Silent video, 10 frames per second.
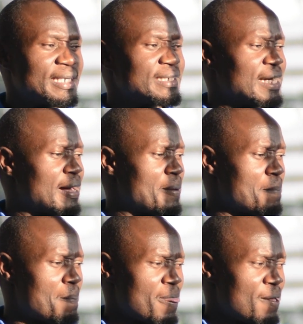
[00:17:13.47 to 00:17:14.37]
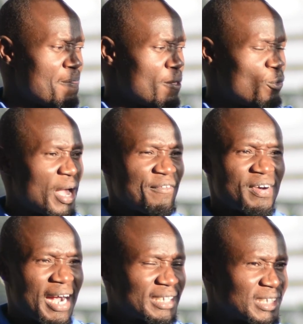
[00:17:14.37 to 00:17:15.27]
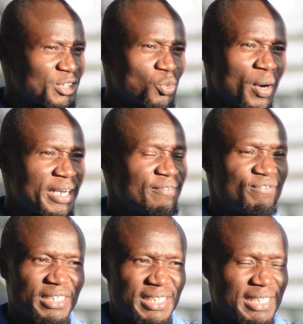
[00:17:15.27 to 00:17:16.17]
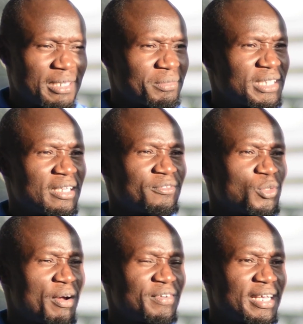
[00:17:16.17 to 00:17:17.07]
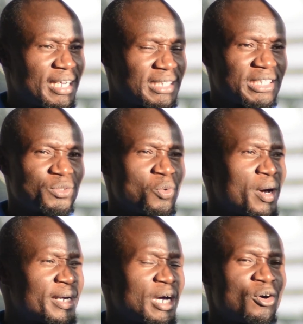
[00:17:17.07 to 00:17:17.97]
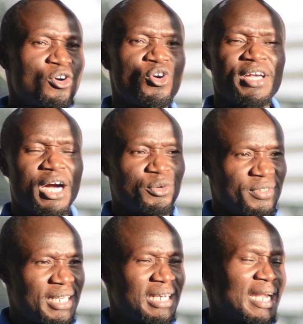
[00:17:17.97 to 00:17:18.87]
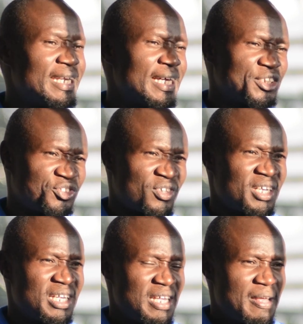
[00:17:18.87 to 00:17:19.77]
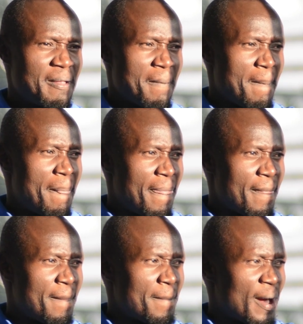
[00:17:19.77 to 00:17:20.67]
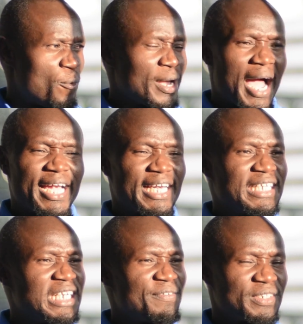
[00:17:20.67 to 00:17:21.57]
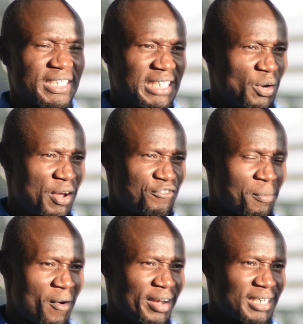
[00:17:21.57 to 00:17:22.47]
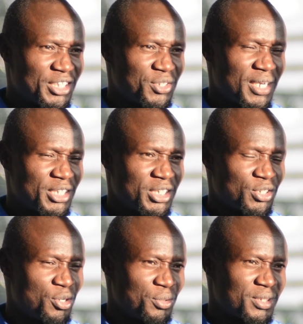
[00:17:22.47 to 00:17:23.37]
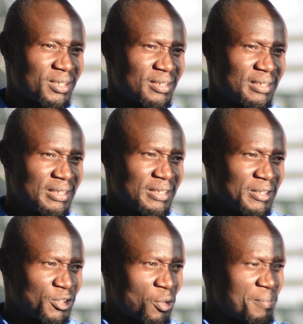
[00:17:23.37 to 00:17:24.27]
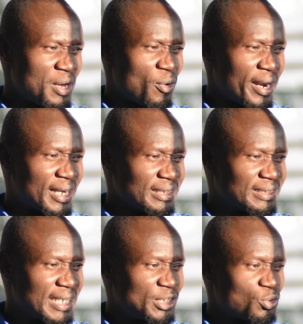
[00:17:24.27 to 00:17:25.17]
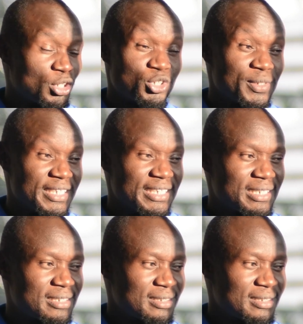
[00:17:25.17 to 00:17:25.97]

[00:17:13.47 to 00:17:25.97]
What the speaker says: And we have actors who are investing in themselves. We have directors who are now going out there and learning extra. I can never take it away from our industry as it grows. So me, what I can say is, what do we need?